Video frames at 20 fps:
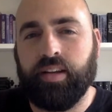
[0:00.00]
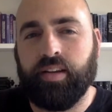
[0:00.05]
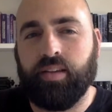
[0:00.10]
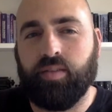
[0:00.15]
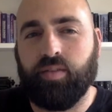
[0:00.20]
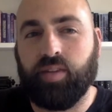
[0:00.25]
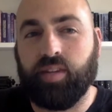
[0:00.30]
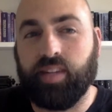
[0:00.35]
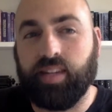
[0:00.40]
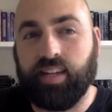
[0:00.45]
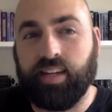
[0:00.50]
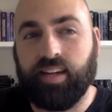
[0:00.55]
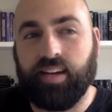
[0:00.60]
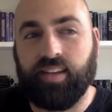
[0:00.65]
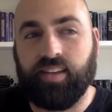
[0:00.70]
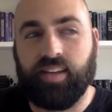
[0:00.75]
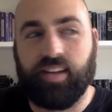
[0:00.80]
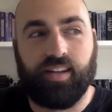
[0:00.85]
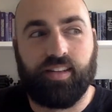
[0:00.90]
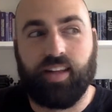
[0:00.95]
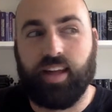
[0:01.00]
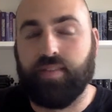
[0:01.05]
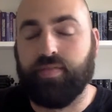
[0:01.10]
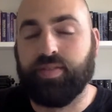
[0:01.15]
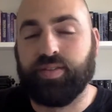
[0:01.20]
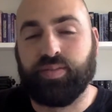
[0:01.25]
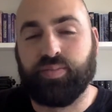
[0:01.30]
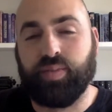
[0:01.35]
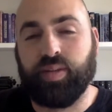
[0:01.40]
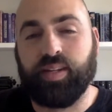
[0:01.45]
really a lot of life
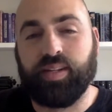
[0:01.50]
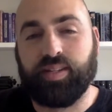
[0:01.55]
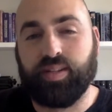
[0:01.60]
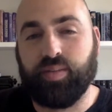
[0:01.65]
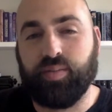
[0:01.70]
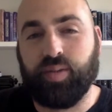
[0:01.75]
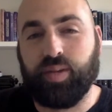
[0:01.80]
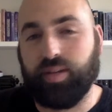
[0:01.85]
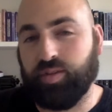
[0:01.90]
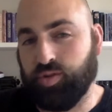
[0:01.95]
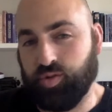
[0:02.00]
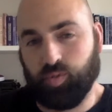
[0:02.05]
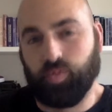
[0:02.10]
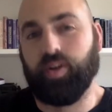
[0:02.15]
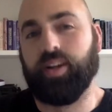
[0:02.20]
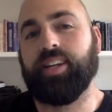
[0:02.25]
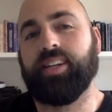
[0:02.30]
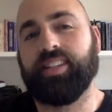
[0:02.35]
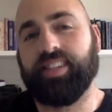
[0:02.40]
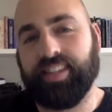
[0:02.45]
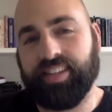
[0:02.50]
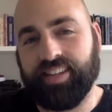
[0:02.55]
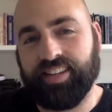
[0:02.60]
is meant to be enjoyed,